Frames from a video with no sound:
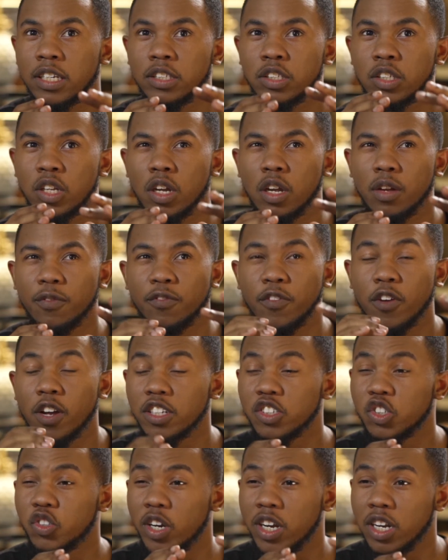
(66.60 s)
the
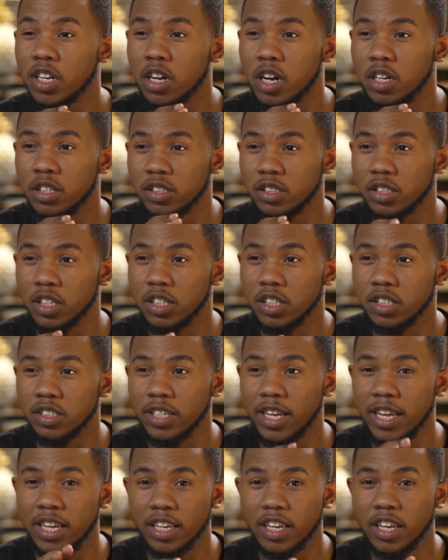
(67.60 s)
first Drake concert, the
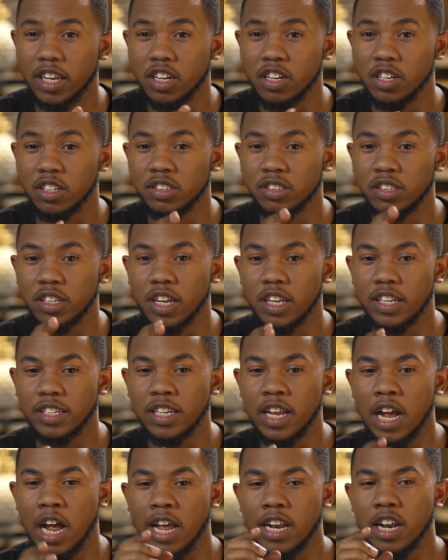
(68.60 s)
Take Care concert
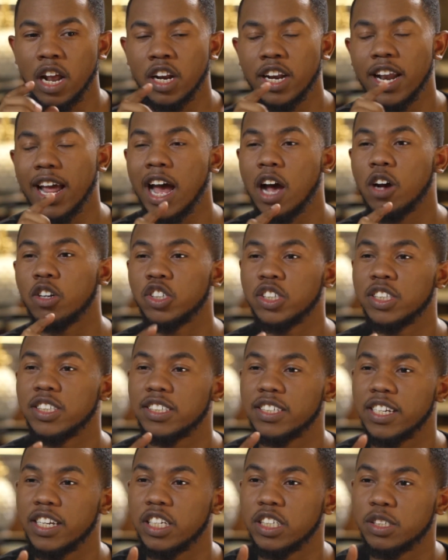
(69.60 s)
on the LG
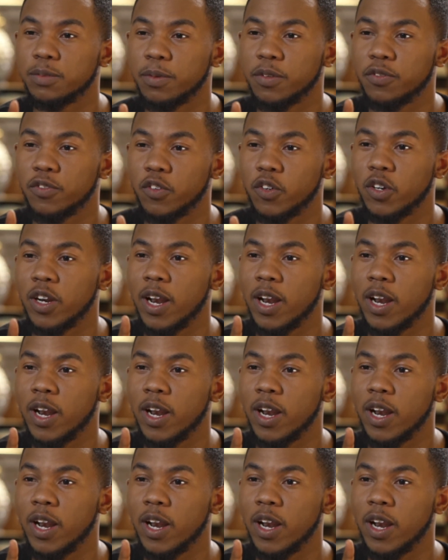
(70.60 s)
stage before